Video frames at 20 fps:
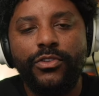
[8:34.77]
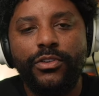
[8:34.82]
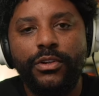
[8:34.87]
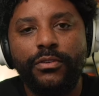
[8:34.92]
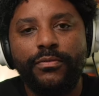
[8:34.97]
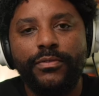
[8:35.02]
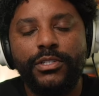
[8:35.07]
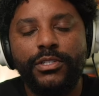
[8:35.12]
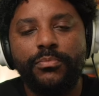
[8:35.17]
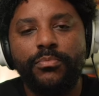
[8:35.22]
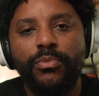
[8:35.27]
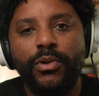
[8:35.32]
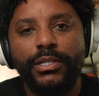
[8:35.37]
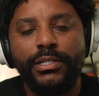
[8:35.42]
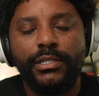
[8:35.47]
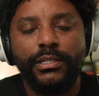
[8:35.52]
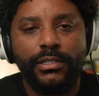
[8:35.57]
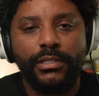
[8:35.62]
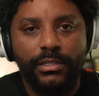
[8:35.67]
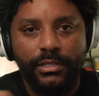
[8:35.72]
year of his
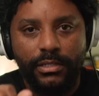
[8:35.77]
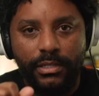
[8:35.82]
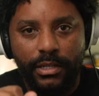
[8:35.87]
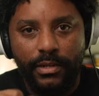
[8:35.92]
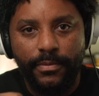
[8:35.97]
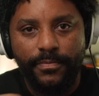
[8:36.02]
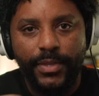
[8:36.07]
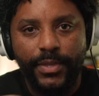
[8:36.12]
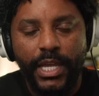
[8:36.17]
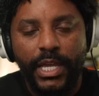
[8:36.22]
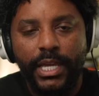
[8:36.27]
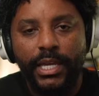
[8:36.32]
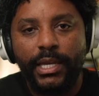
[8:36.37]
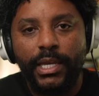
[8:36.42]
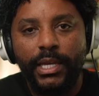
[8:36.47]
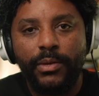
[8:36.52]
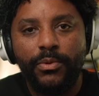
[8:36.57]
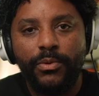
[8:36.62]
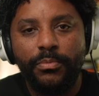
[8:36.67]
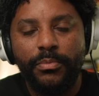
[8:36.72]
presidency?
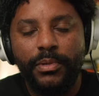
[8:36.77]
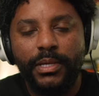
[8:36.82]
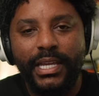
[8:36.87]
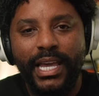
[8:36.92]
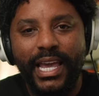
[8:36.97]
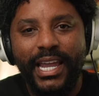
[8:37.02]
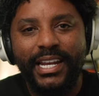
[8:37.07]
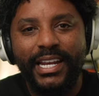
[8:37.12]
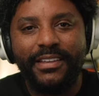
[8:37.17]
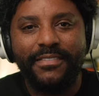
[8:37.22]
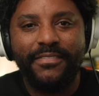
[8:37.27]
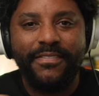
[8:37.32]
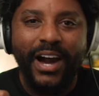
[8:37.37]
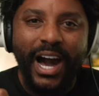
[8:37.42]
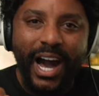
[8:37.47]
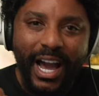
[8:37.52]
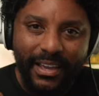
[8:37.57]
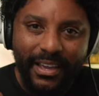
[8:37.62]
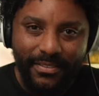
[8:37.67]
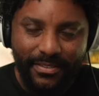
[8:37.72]
He would be
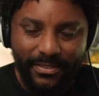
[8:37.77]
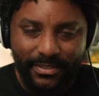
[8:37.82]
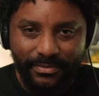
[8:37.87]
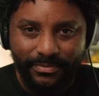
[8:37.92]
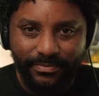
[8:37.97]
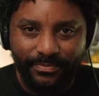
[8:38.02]
85